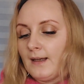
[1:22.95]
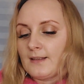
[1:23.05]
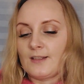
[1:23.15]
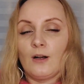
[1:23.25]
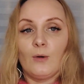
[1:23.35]

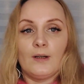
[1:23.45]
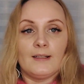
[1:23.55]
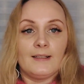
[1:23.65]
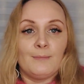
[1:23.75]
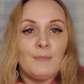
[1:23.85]
So
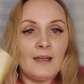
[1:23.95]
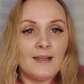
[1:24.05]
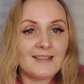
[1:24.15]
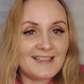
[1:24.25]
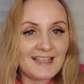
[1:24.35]

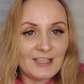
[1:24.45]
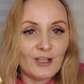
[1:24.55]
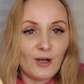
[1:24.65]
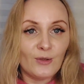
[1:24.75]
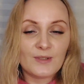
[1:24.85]
sticky
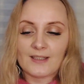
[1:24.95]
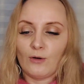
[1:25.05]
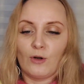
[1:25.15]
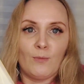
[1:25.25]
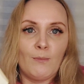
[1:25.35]
notes
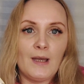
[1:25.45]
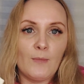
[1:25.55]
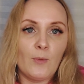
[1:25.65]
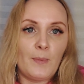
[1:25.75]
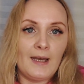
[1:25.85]
or
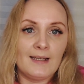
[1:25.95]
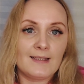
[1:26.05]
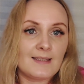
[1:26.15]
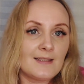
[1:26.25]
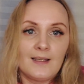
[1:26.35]
memo
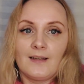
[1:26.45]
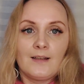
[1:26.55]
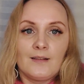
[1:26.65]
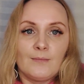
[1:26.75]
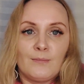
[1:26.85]
pads,
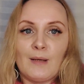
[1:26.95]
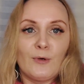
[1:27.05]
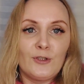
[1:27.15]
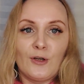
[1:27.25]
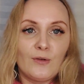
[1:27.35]

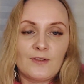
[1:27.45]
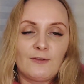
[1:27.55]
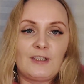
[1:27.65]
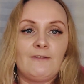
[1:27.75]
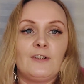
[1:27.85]
memo notes,
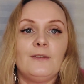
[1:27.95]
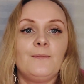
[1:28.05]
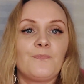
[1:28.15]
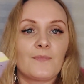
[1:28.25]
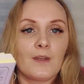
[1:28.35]
whatever,
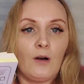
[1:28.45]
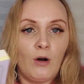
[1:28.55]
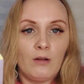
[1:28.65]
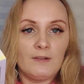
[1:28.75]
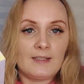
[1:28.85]

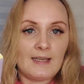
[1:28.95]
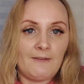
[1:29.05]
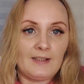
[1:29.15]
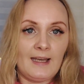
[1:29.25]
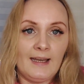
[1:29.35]
always
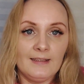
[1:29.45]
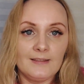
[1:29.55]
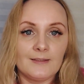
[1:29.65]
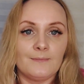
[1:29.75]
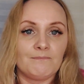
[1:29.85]
have at hand.